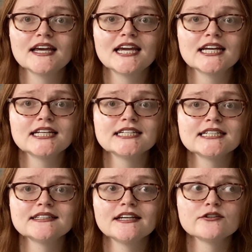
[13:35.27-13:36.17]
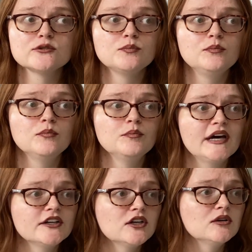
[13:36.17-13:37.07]
and there's
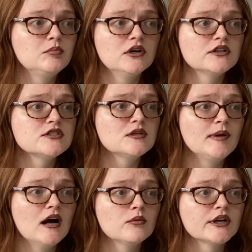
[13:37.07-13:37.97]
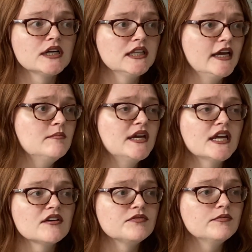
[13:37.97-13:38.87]
better books about
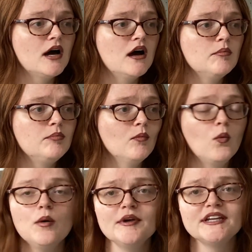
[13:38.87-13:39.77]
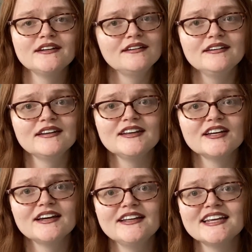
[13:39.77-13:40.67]
reclaiming a woman
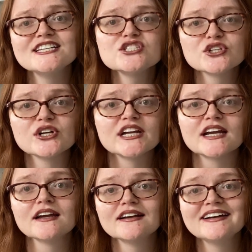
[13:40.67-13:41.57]
in history